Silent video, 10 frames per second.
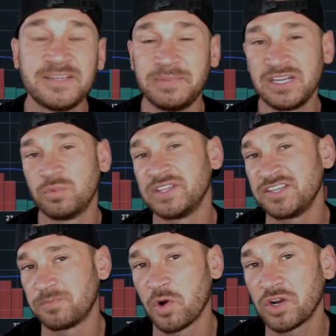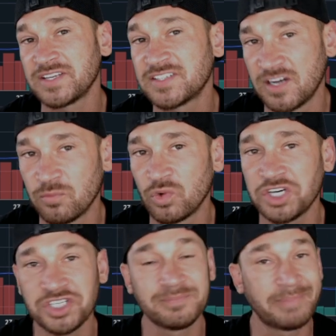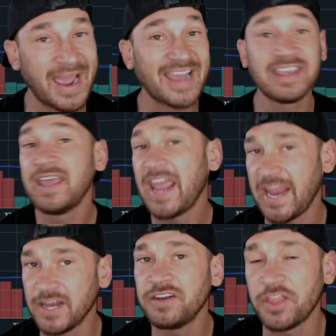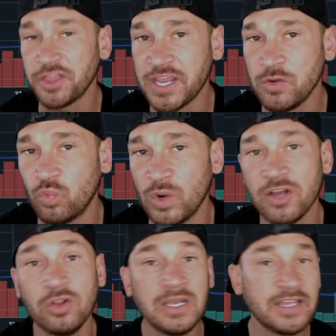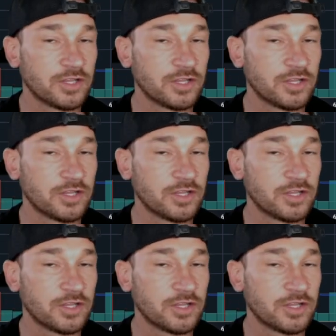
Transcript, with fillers: be when these markets come rushing back, and they will.